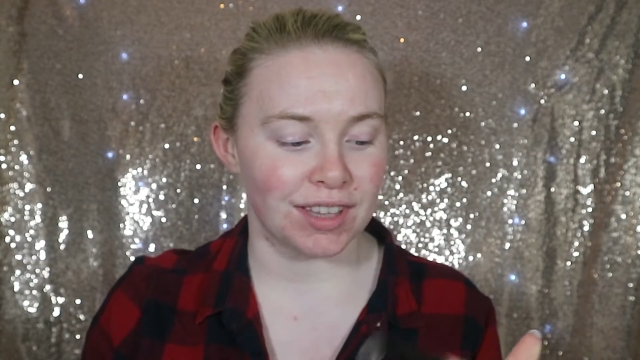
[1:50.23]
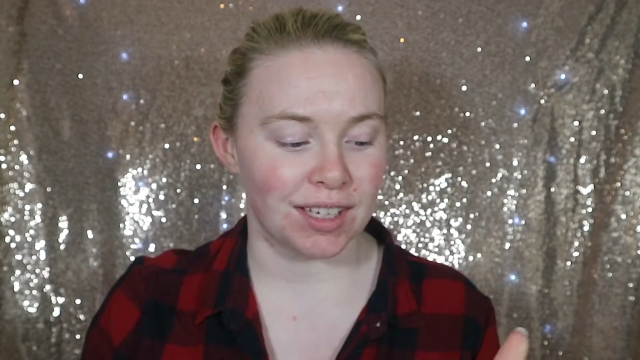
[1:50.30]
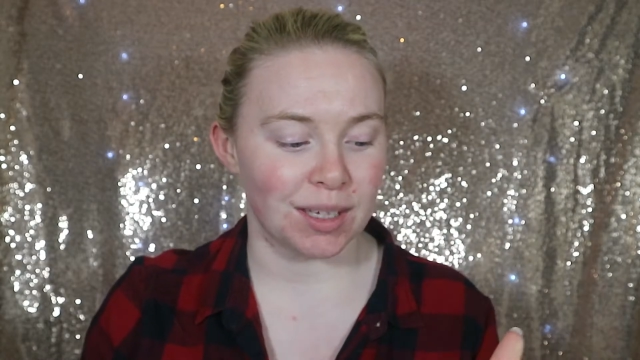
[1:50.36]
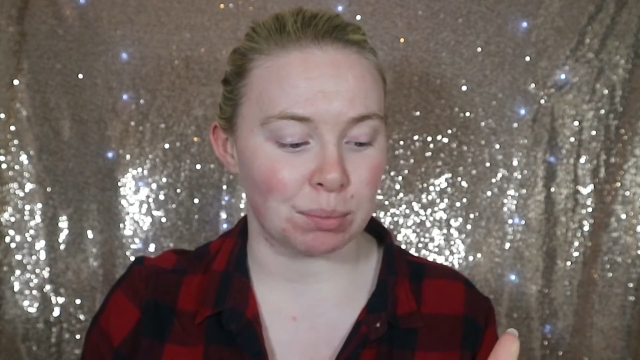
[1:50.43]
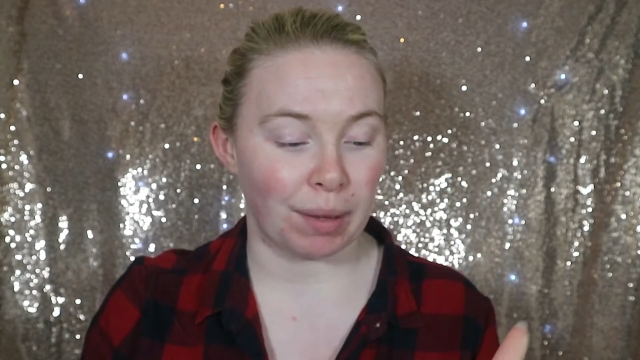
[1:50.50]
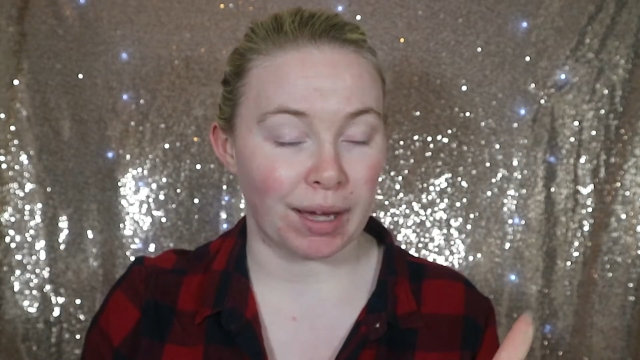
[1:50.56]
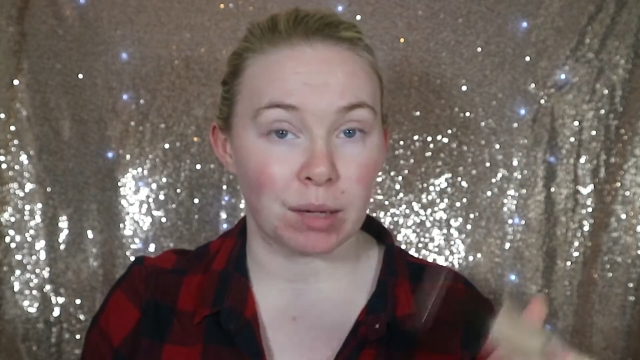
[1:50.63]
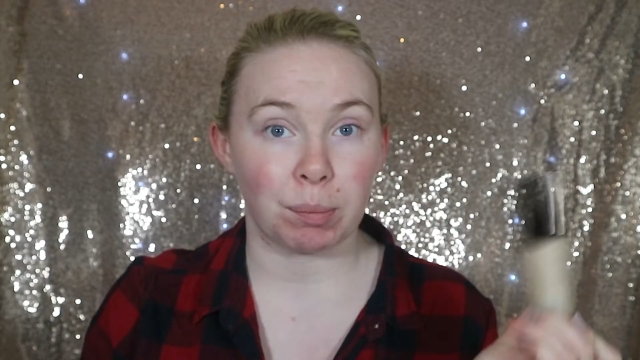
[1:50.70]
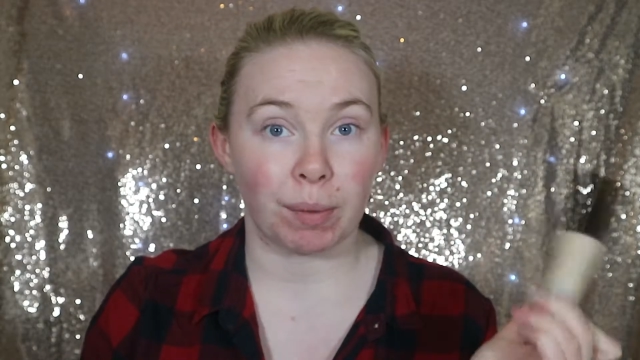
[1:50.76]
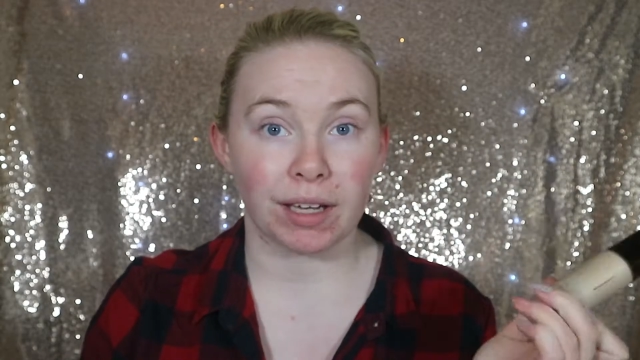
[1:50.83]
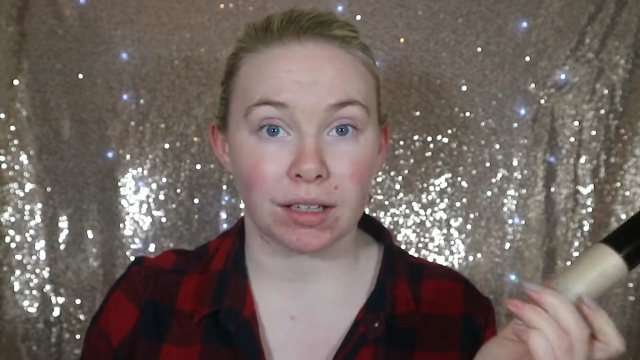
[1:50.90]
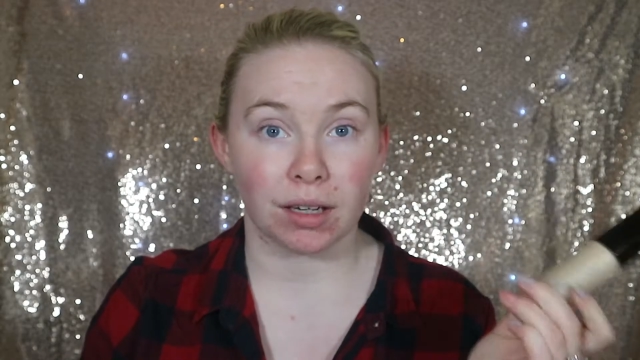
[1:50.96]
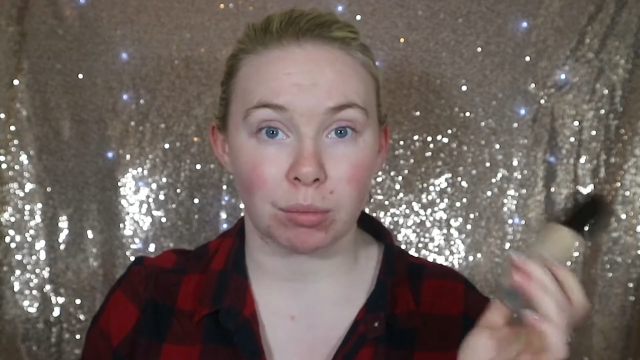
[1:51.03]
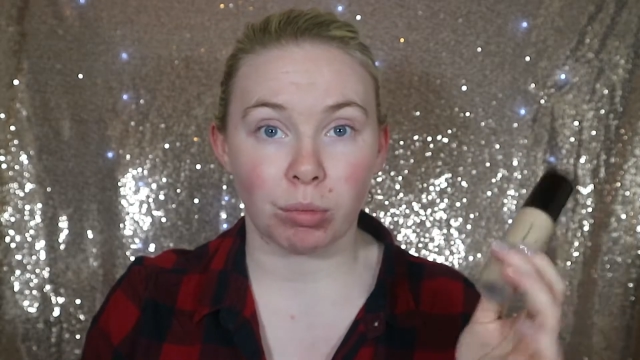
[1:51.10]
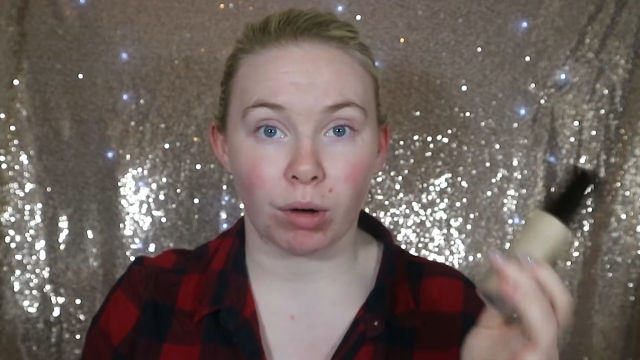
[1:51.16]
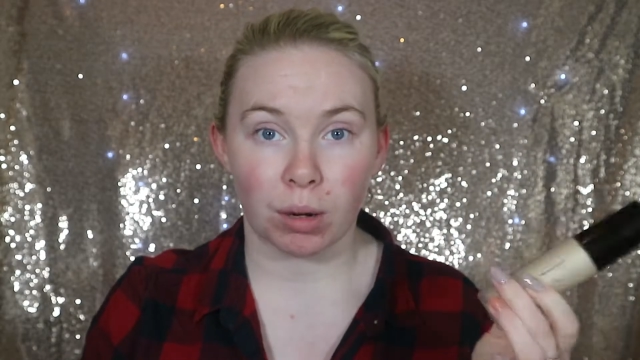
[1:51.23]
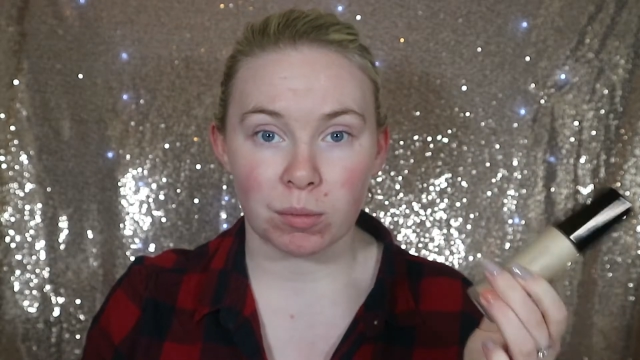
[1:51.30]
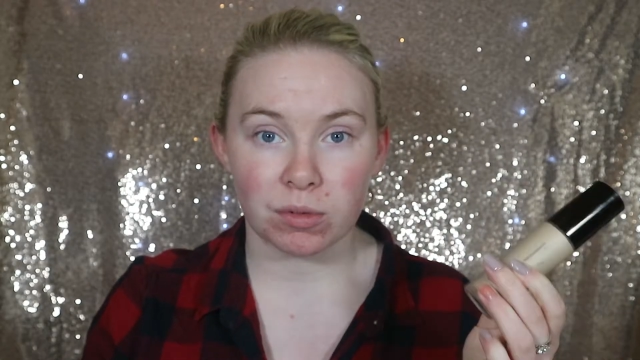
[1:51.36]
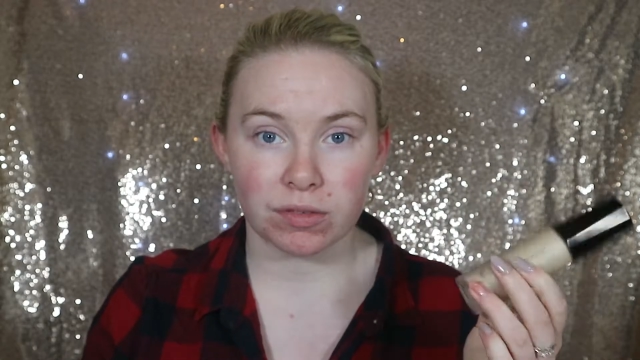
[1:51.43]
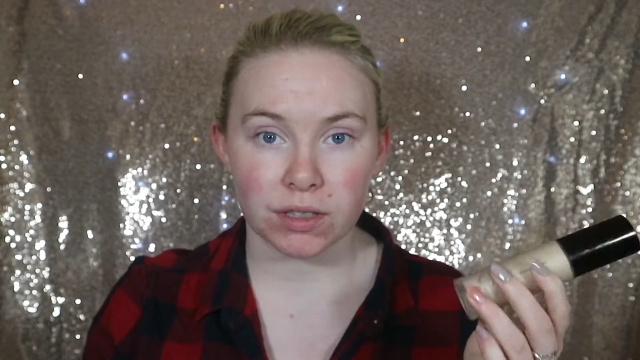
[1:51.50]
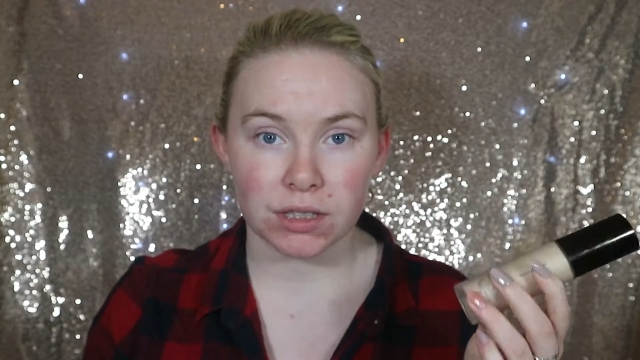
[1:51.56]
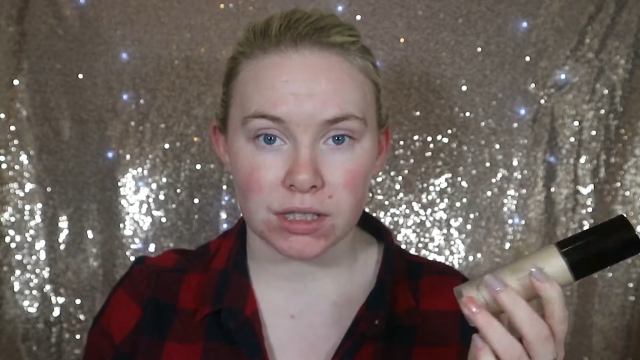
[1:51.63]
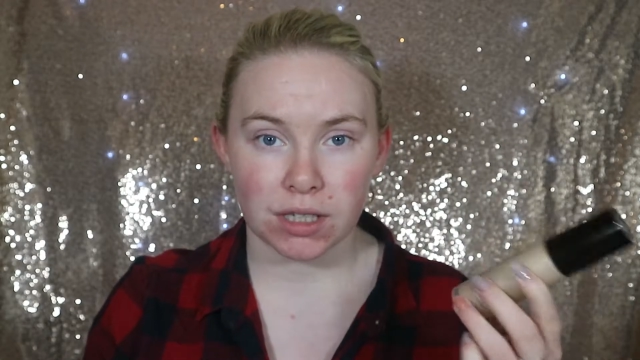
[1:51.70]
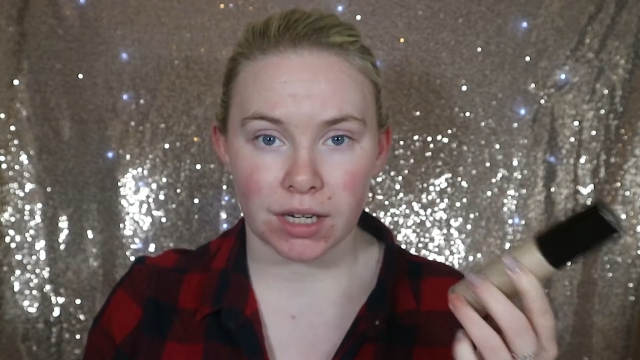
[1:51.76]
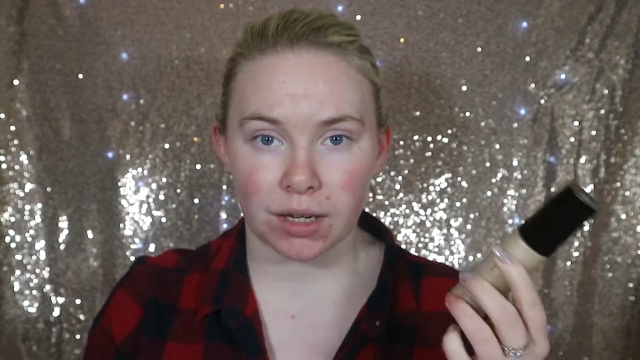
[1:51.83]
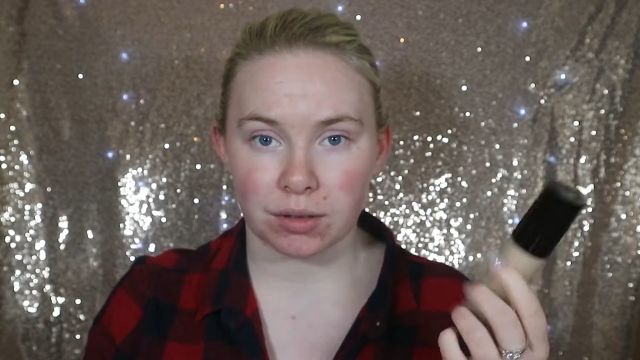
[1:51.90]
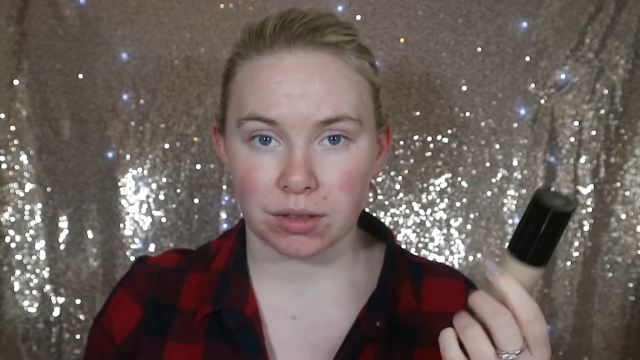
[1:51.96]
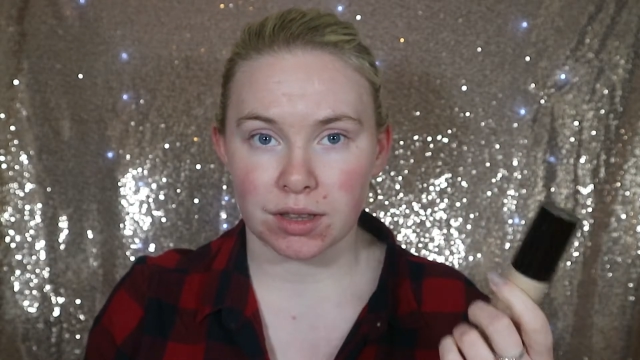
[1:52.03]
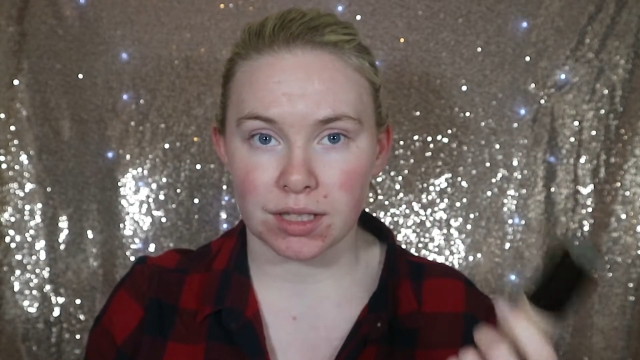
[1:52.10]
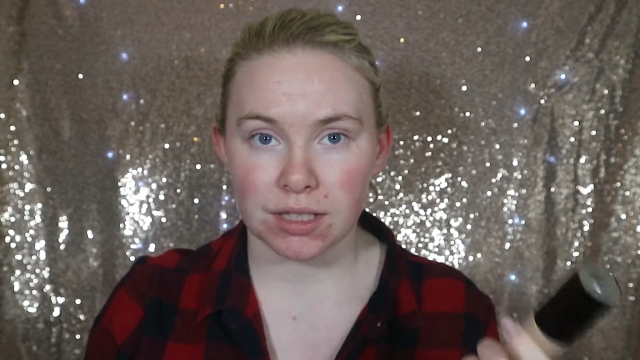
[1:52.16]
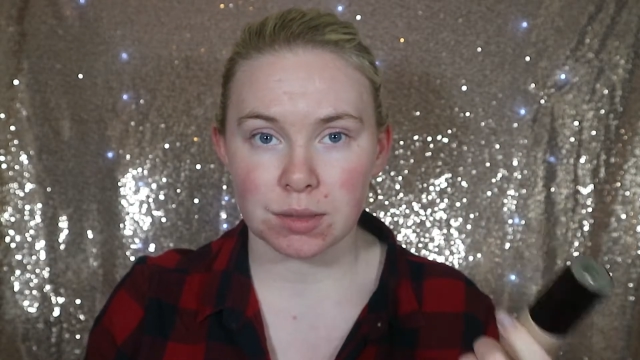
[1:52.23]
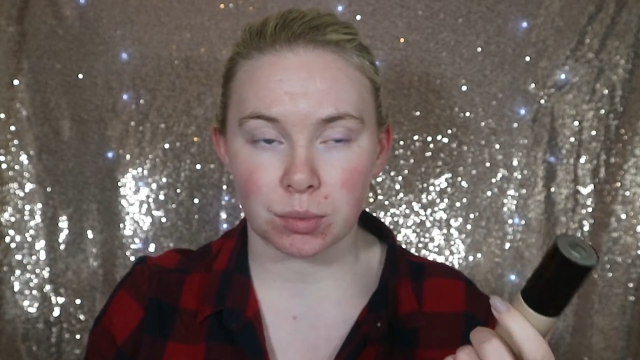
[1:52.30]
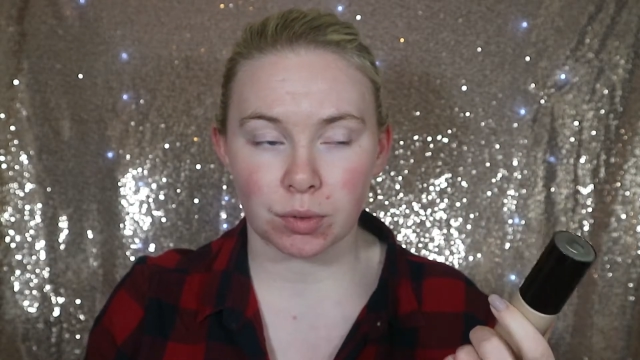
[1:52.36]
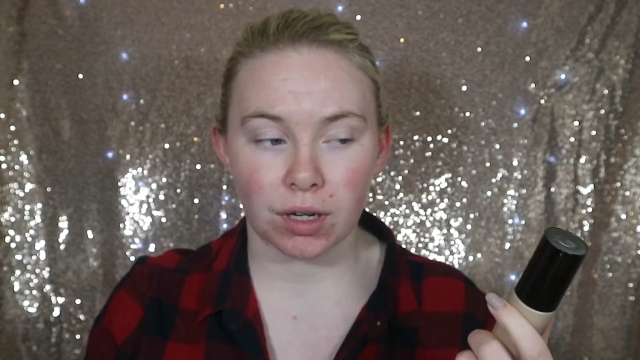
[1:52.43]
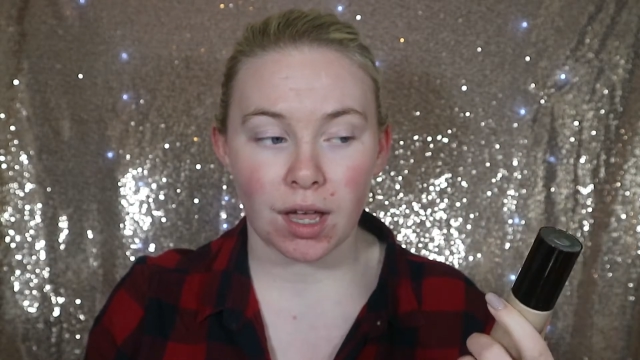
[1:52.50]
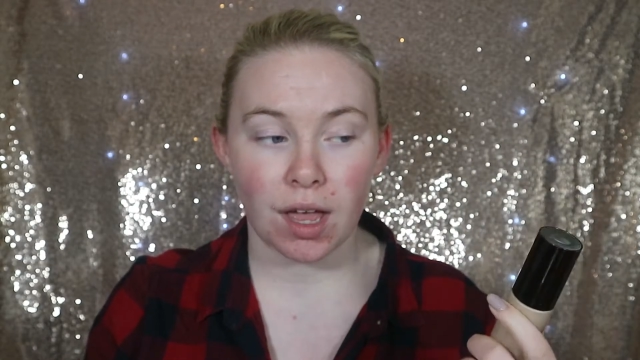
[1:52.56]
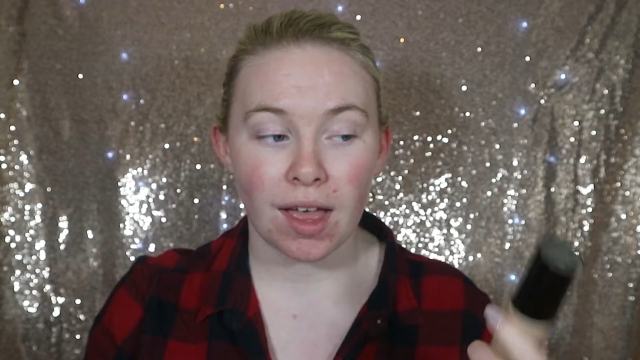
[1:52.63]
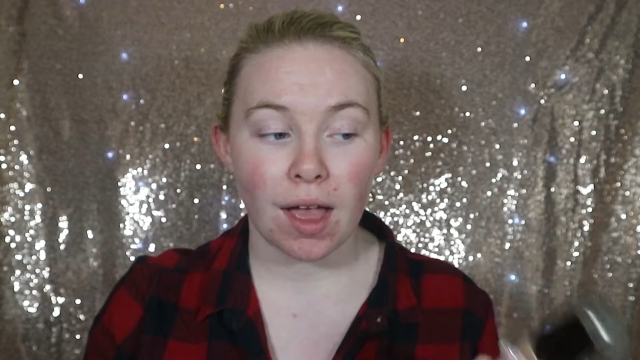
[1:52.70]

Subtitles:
the Becca Backlight Primer Filter out of this one.